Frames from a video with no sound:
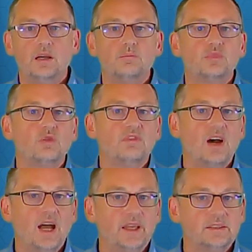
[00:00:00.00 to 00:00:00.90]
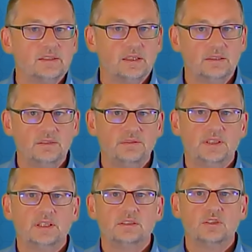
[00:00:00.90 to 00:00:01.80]
provides
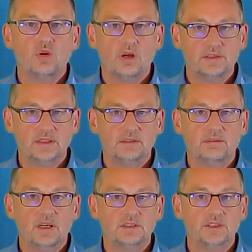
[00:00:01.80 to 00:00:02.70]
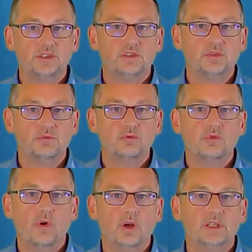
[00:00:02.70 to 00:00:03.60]
significant cost advantage
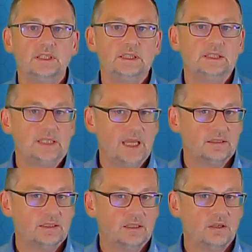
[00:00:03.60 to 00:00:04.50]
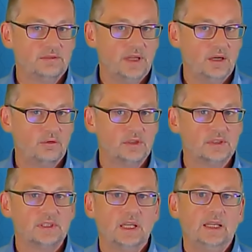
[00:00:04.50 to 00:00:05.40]
through early detecting of
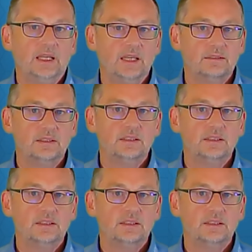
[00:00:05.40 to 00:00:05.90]
errors and the